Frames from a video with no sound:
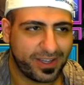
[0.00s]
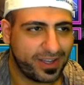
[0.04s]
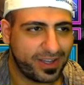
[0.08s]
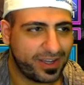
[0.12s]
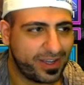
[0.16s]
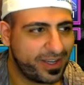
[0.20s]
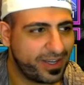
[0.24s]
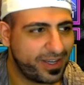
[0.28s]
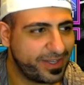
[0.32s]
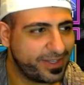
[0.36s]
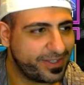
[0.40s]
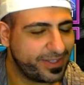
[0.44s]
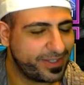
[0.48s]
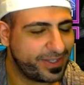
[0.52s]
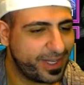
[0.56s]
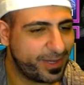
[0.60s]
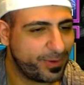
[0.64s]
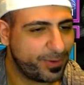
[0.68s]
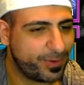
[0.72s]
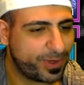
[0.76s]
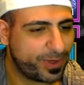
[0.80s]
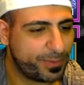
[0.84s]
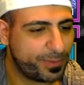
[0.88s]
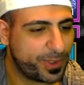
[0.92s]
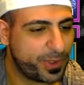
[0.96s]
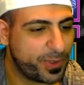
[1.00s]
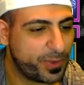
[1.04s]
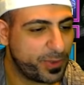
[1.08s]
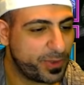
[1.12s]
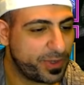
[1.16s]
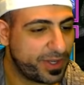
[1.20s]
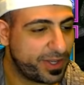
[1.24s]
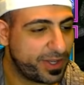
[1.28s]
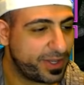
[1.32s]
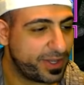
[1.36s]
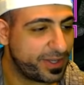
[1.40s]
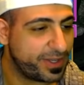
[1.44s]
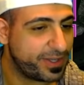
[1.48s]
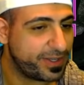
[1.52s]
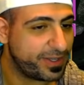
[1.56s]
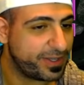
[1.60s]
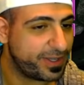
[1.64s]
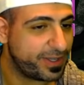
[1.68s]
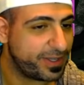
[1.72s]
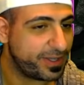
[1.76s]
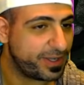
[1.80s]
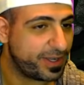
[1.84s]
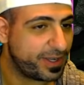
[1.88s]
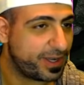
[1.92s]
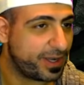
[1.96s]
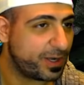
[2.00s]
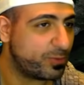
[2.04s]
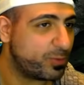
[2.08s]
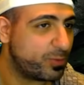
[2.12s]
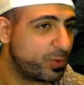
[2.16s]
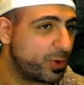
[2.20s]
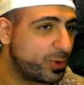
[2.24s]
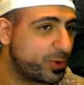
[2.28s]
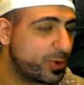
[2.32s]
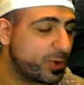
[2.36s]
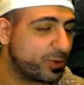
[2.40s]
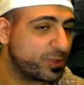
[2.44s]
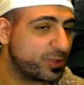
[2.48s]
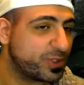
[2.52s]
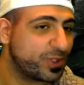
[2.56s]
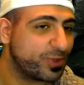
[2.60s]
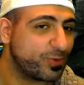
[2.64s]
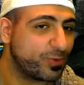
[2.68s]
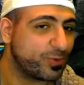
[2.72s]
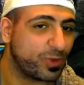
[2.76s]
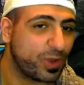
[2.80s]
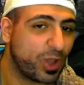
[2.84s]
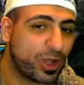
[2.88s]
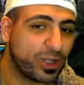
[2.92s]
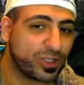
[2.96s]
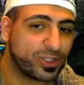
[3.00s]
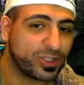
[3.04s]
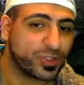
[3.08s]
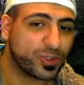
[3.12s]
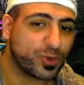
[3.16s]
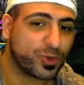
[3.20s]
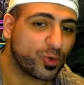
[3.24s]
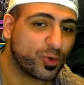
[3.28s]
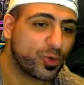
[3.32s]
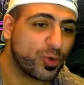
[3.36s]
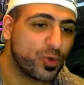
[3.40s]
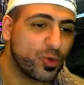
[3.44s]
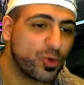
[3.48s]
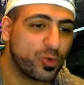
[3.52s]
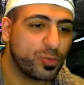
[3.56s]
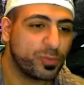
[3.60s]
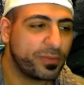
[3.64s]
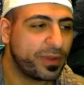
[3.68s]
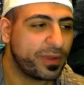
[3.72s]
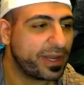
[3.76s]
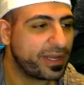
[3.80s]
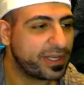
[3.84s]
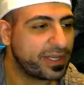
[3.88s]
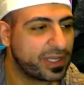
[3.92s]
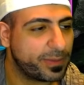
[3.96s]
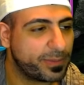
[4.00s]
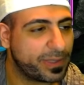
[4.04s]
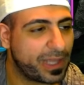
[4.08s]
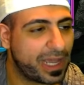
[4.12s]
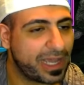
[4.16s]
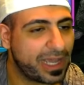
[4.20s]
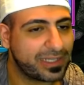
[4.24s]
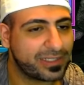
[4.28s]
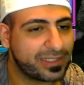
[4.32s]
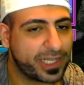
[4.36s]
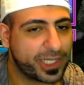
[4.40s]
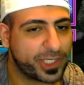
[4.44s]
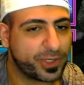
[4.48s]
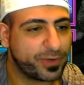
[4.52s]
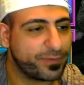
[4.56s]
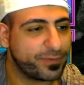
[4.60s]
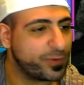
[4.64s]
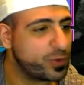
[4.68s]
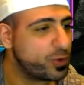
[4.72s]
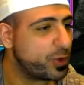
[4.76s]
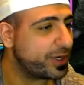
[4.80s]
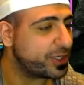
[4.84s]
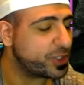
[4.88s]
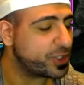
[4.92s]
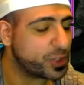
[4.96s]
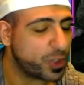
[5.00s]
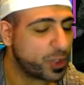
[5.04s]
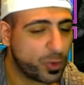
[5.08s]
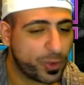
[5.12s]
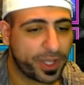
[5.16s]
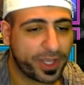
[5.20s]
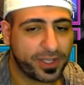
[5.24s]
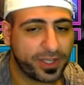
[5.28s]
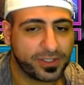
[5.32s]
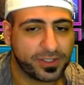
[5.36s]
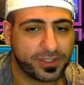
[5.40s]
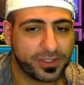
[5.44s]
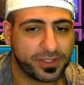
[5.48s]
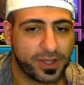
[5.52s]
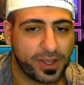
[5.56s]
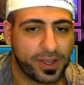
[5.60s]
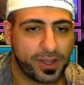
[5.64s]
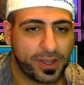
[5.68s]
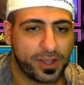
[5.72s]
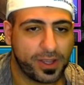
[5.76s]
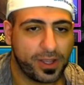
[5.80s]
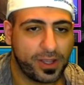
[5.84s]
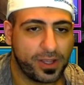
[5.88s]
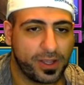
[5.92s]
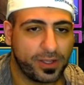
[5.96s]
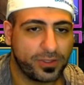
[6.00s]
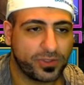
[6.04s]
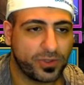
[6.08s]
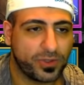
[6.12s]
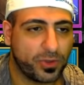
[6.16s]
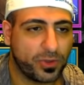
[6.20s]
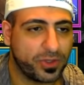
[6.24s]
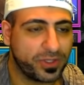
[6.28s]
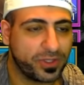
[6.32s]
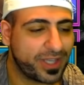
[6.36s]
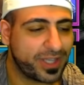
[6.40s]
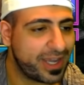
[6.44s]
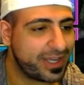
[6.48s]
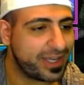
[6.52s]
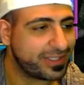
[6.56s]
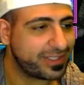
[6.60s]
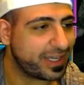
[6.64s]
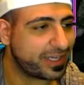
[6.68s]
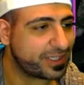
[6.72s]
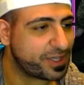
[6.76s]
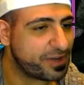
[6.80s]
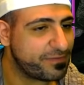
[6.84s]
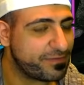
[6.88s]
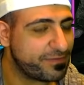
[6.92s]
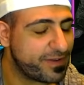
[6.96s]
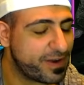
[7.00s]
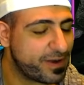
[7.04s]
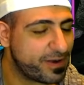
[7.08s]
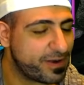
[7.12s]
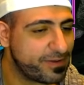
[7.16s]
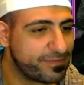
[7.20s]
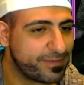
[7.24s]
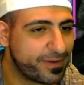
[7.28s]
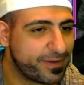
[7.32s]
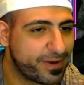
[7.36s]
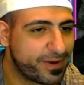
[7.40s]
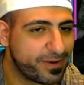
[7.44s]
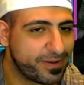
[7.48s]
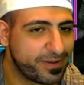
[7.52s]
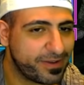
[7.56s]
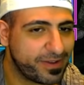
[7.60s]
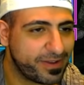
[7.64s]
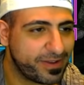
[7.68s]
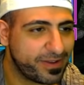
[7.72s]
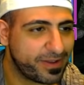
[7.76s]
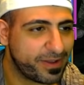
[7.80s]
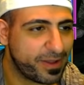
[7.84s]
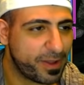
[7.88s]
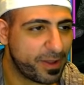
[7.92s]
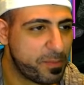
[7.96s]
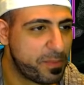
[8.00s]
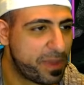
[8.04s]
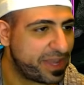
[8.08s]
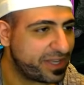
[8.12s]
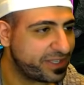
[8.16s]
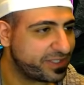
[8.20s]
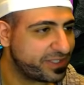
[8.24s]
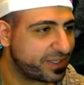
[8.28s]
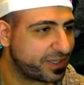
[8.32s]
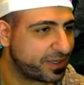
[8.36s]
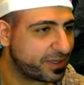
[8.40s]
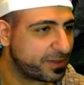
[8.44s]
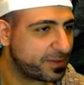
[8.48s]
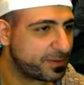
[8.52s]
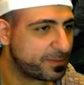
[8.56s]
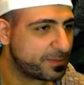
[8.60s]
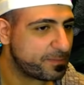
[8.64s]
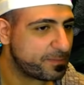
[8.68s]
And today we're going to be doing a Rotos the Lost Groom in-depth guide slash review and a showcase. So this guy is actually very, very amazing.